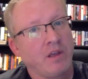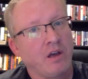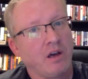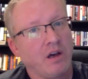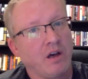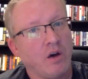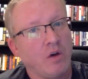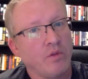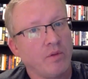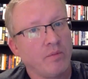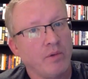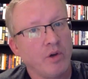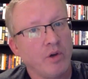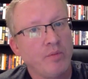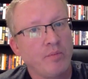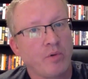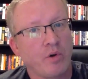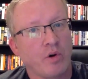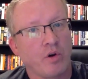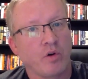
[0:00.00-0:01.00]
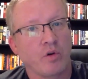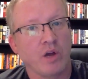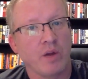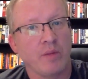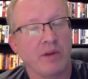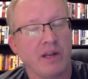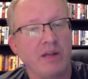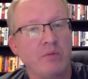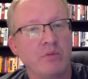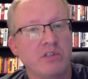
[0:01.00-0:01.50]
uh, on the moon
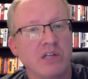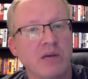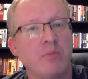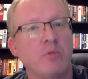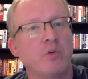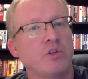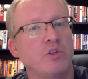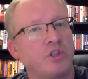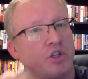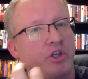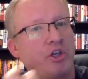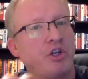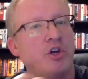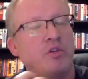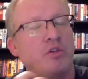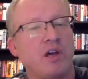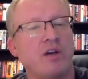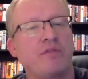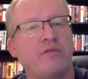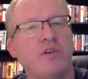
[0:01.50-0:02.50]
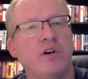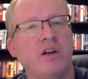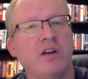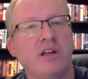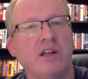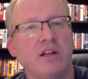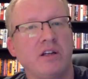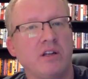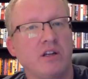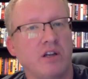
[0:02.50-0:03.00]
program, and he was able to secure that
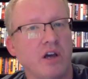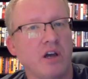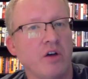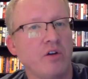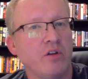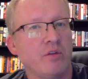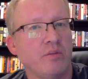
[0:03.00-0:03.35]
funding to go to